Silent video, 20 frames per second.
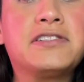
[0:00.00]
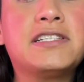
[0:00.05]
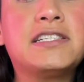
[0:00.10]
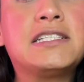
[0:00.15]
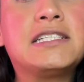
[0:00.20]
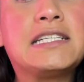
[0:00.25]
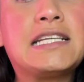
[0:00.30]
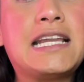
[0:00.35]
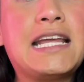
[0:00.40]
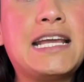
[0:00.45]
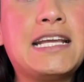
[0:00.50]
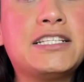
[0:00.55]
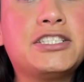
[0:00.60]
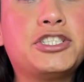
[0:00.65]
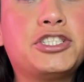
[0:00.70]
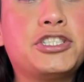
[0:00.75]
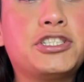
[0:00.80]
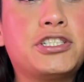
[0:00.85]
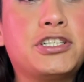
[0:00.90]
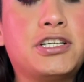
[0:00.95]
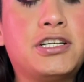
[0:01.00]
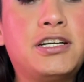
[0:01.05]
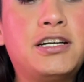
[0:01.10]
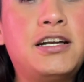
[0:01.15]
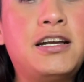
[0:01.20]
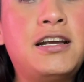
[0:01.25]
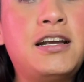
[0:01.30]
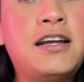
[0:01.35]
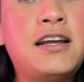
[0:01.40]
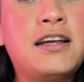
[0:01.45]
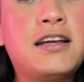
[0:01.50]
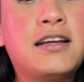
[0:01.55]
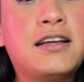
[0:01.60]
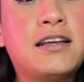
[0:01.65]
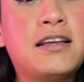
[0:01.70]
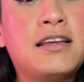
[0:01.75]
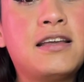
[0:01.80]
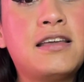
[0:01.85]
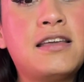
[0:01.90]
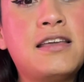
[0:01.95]
in nature,
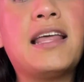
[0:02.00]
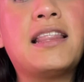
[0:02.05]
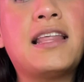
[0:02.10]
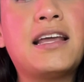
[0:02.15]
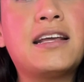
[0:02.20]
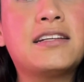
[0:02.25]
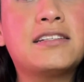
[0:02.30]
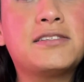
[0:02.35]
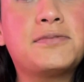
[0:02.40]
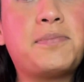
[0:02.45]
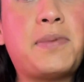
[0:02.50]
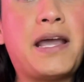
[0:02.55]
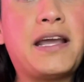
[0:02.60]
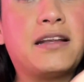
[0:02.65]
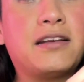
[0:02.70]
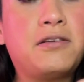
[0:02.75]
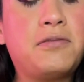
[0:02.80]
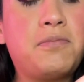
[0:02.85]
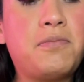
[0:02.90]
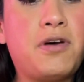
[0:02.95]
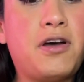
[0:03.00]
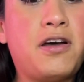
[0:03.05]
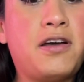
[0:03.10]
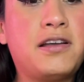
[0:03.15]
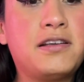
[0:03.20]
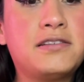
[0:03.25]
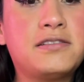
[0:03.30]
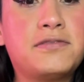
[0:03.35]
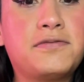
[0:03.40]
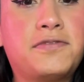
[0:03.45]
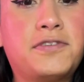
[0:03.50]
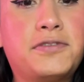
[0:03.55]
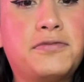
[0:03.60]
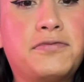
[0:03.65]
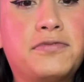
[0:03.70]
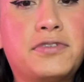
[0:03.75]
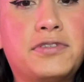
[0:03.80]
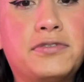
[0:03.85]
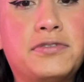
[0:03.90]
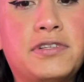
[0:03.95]
like sphagnum moss for
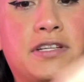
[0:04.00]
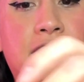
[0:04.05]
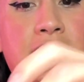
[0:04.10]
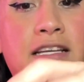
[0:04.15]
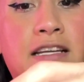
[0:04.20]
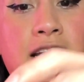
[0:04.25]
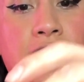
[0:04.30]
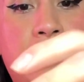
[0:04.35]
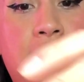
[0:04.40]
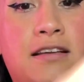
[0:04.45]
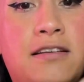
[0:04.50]
rooting.